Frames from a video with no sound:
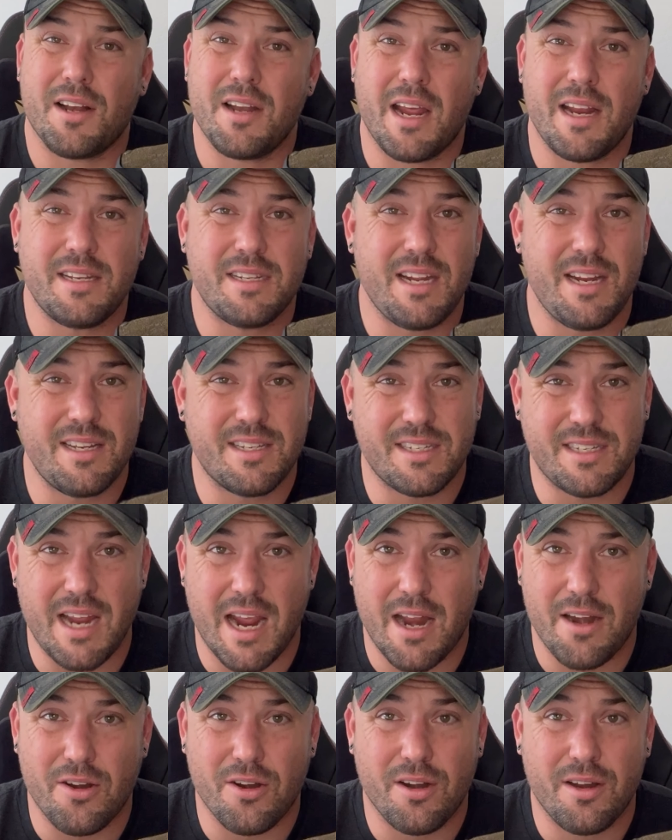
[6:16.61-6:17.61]
nineteen
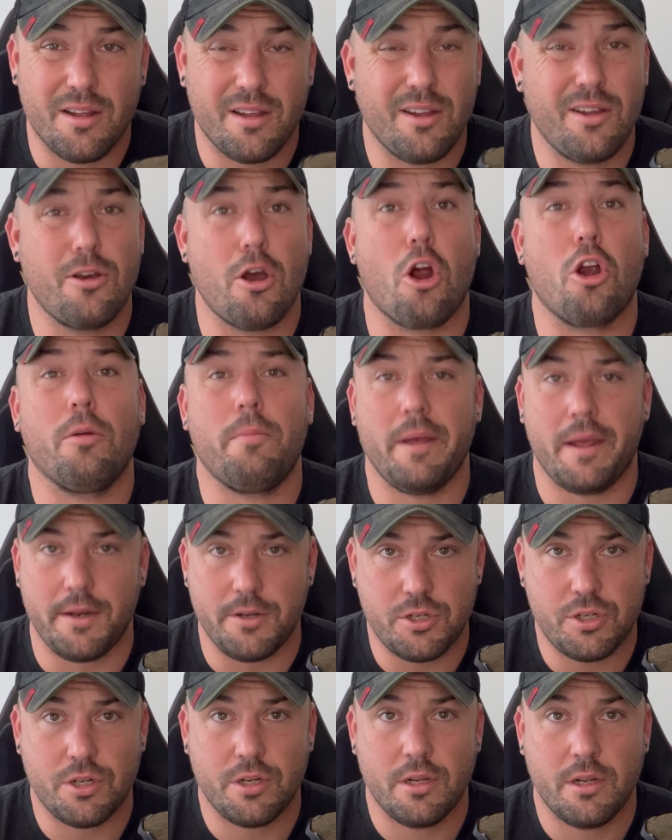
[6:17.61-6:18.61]
standard,
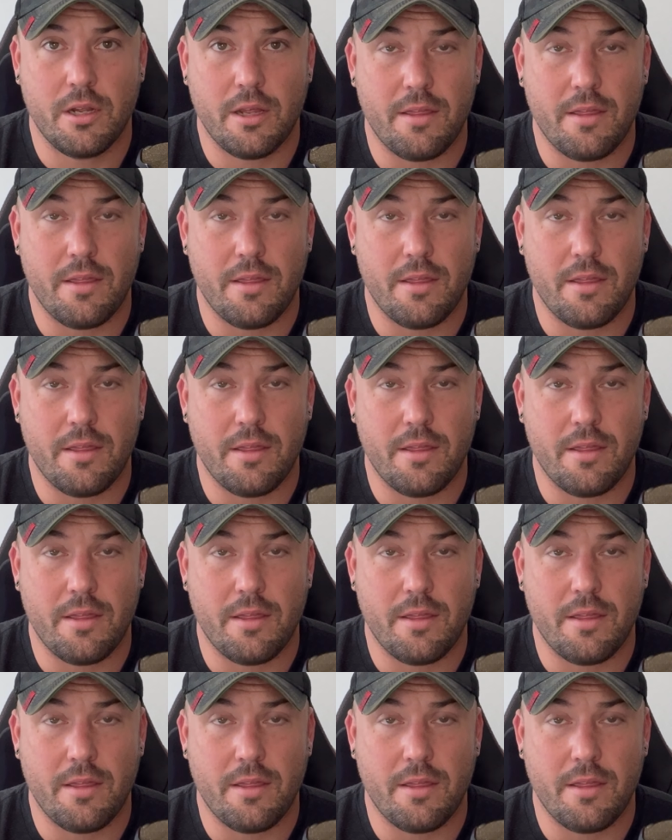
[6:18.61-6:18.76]
garbage.